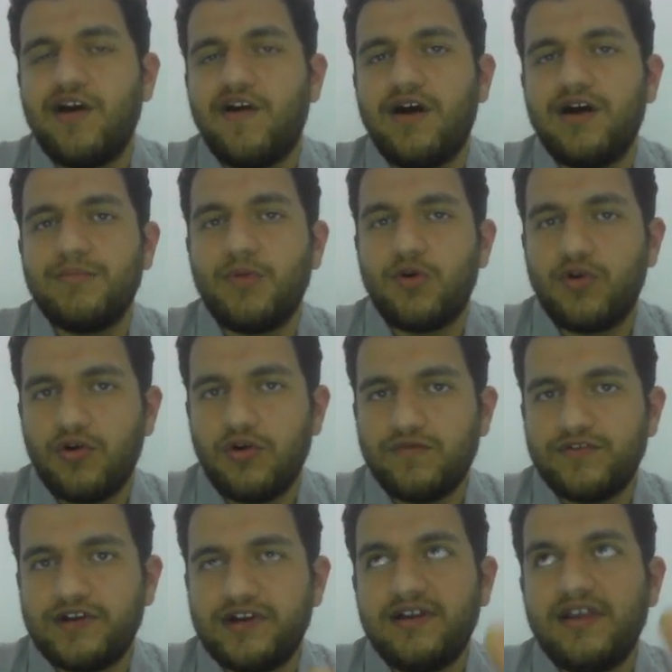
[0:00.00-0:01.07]

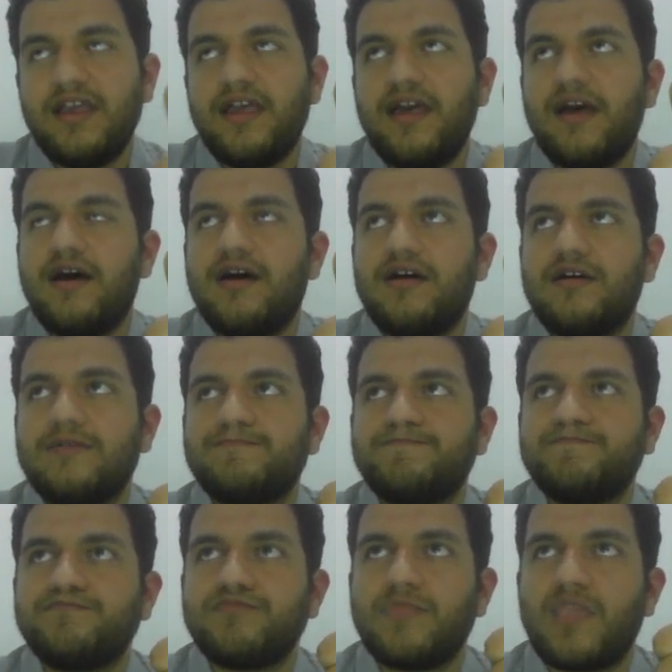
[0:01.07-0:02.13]
Moreover, I
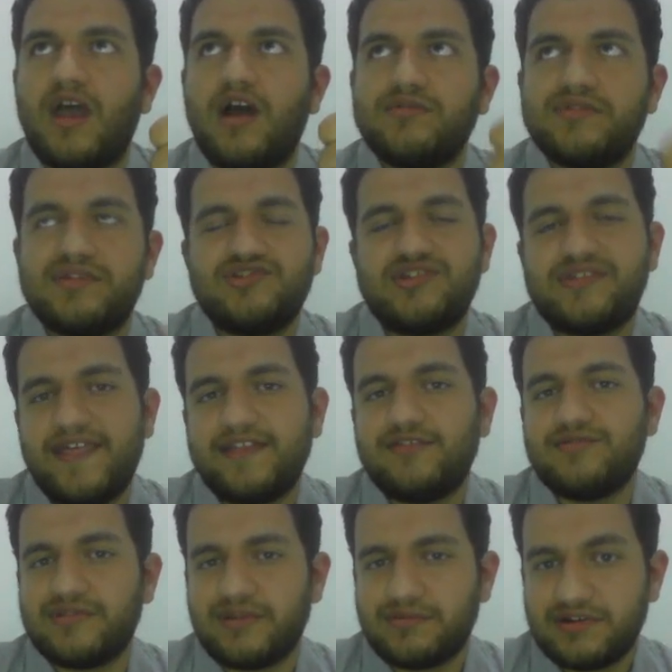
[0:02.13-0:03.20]
would suggest that
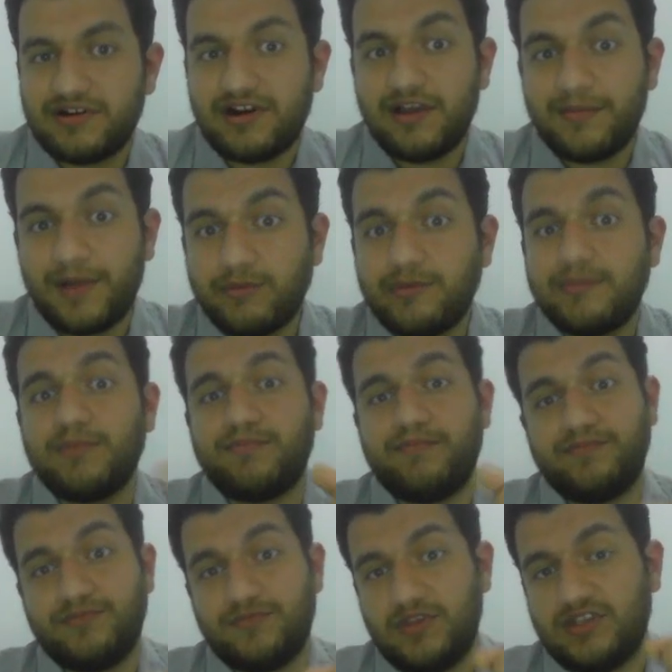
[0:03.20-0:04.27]
you subscribe. I will be
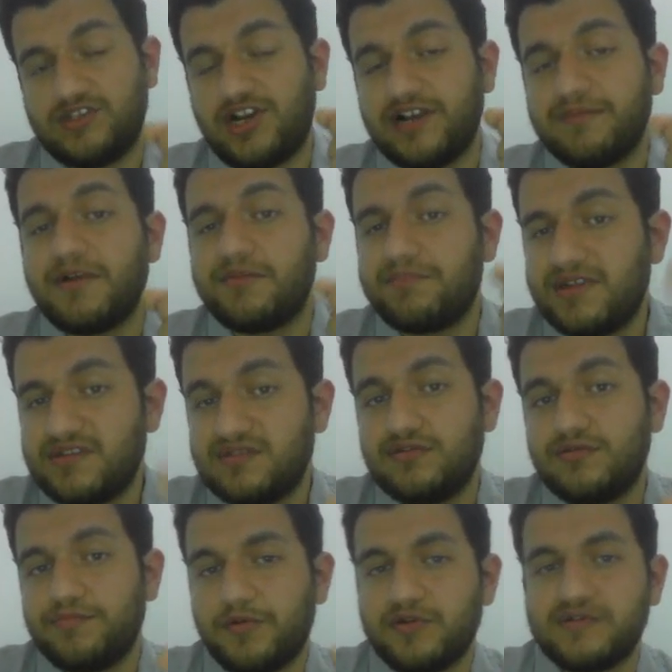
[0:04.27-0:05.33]
trying my best
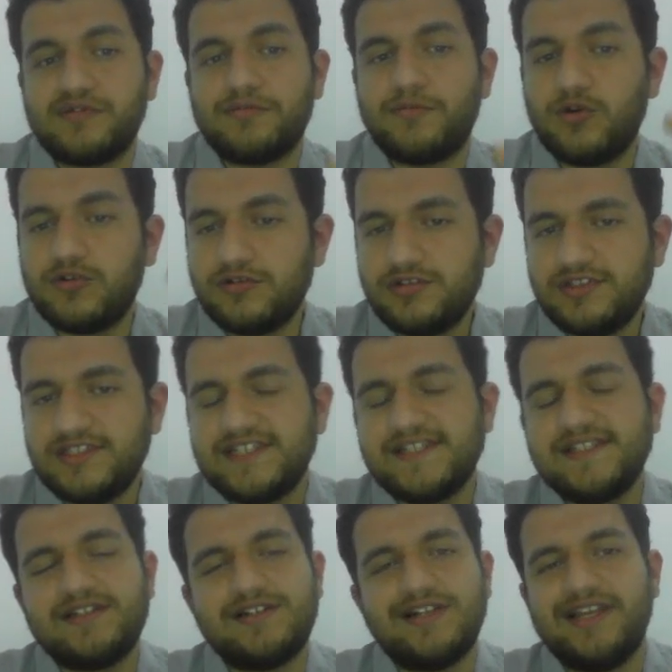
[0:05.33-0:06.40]
to post more
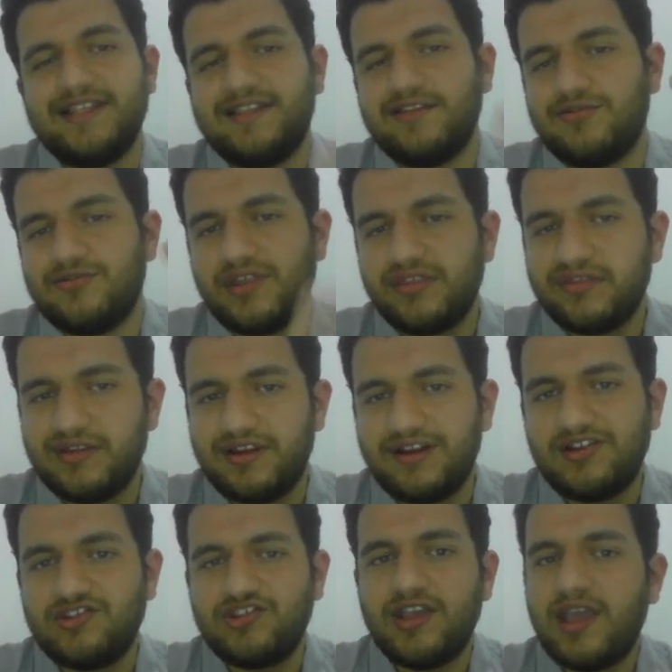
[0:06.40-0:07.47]
content related to
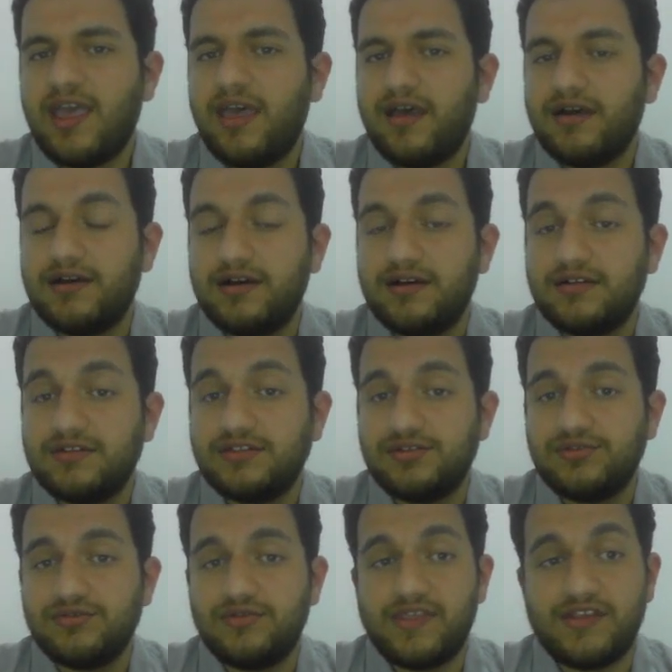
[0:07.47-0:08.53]
research,
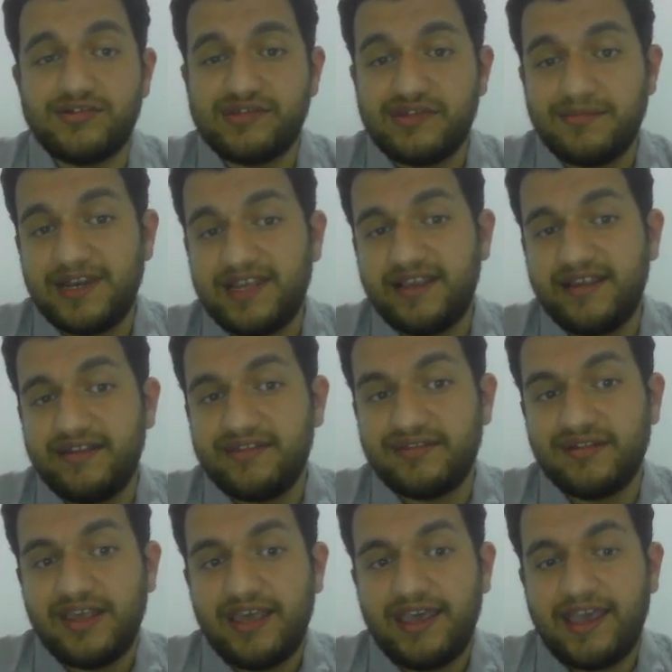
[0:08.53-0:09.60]
to the
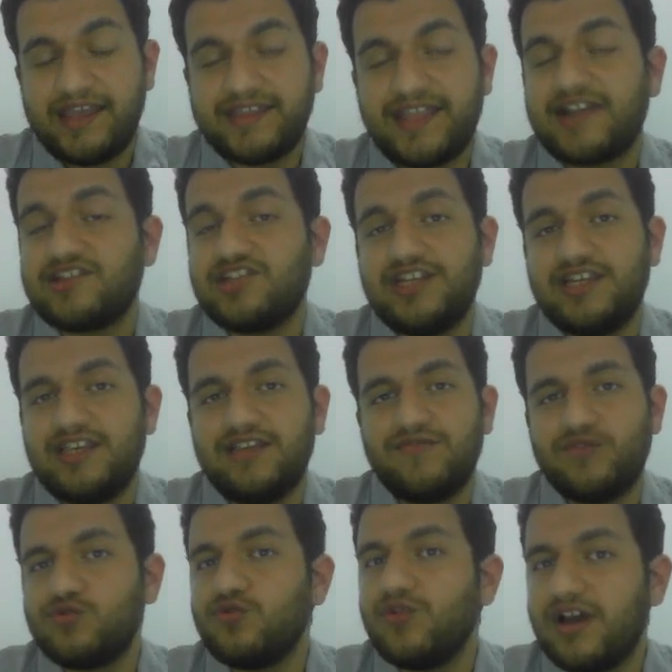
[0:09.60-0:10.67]
USMLEs, and actually
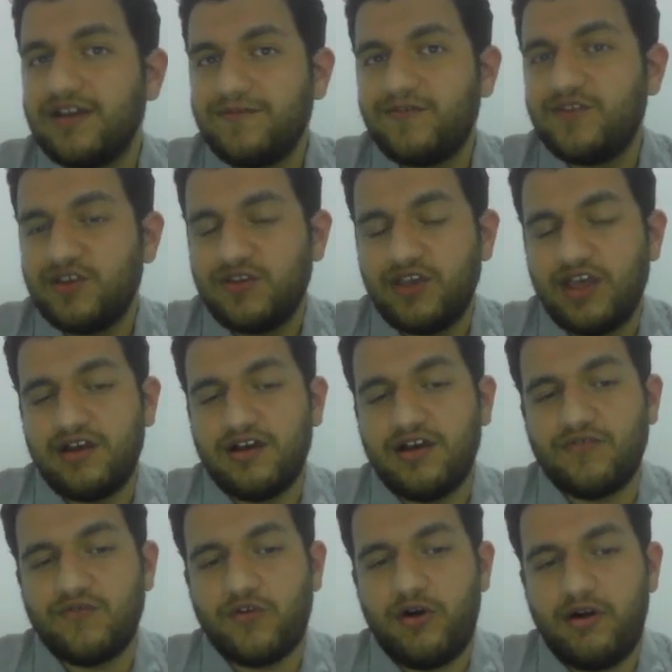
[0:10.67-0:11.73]
even to life
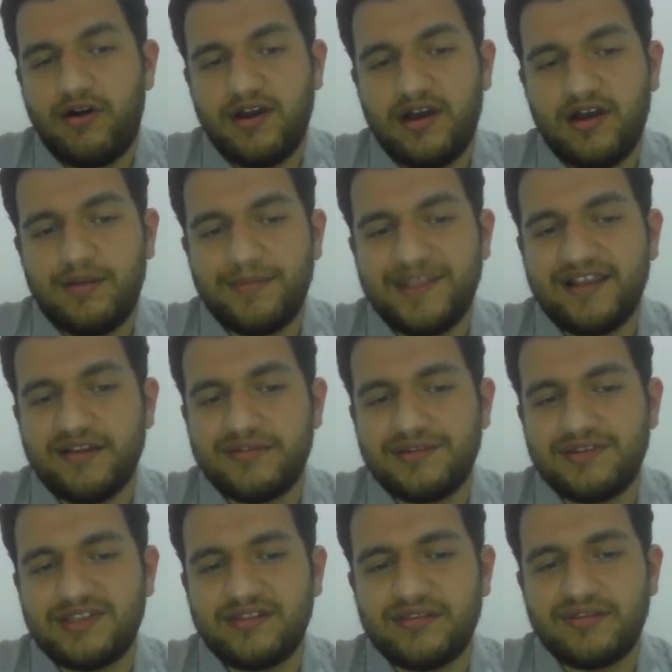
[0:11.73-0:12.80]
for medical
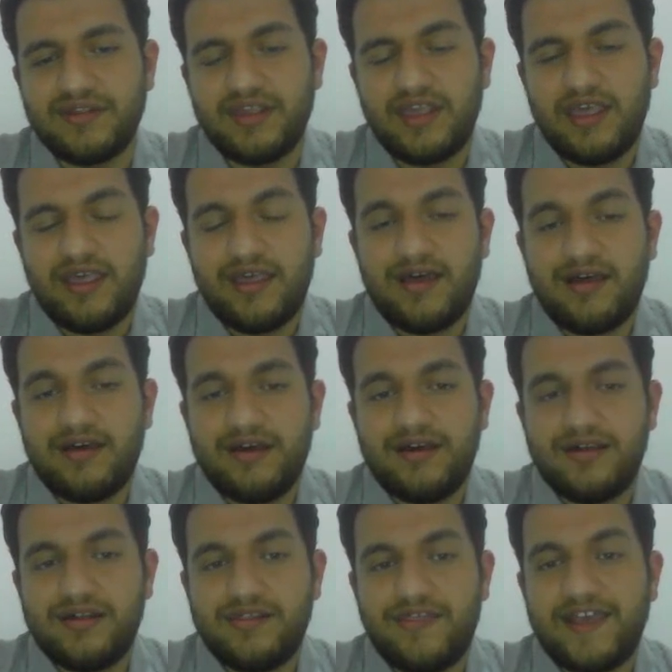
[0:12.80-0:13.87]
students.
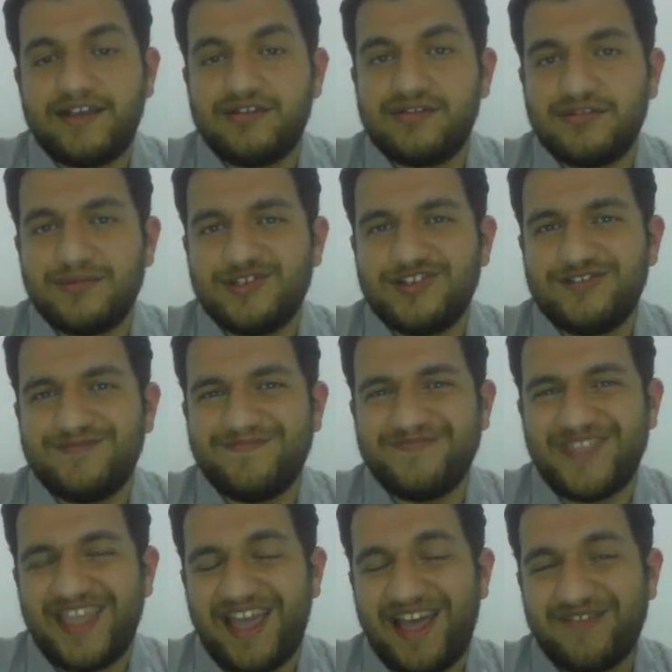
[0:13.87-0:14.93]
Thank you so much.
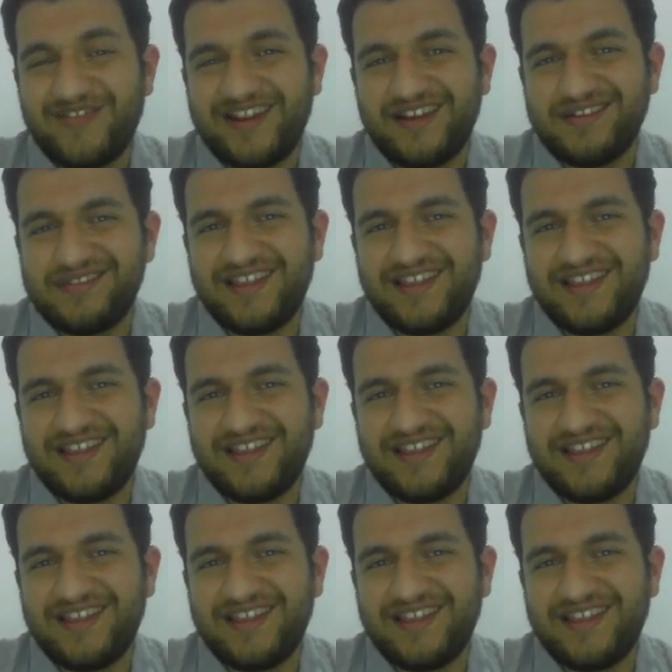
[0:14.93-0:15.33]
Have a nice